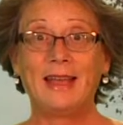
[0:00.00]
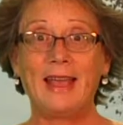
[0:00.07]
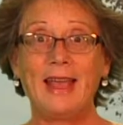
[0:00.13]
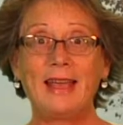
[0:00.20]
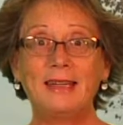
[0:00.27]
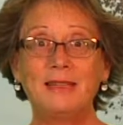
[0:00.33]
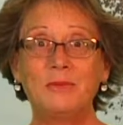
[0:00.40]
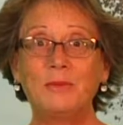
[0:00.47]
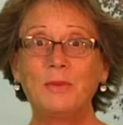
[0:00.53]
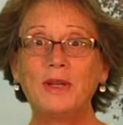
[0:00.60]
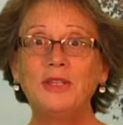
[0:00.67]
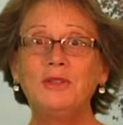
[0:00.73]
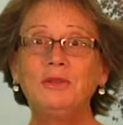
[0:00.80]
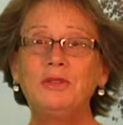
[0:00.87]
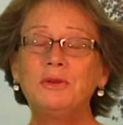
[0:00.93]
And
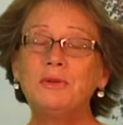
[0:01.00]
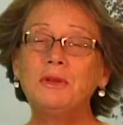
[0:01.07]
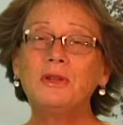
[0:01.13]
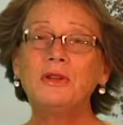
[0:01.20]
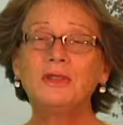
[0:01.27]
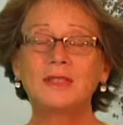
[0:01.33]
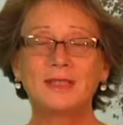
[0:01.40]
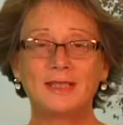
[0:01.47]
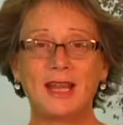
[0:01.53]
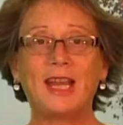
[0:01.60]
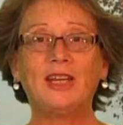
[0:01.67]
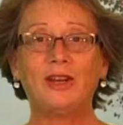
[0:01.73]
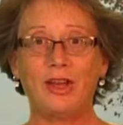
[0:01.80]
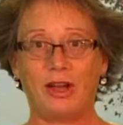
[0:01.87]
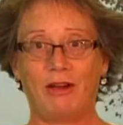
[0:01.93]
when you do learn to
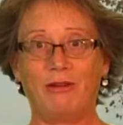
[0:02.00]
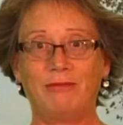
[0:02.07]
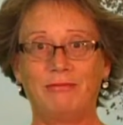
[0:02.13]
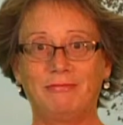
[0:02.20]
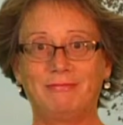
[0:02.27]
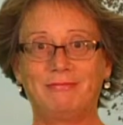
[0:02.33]
say no,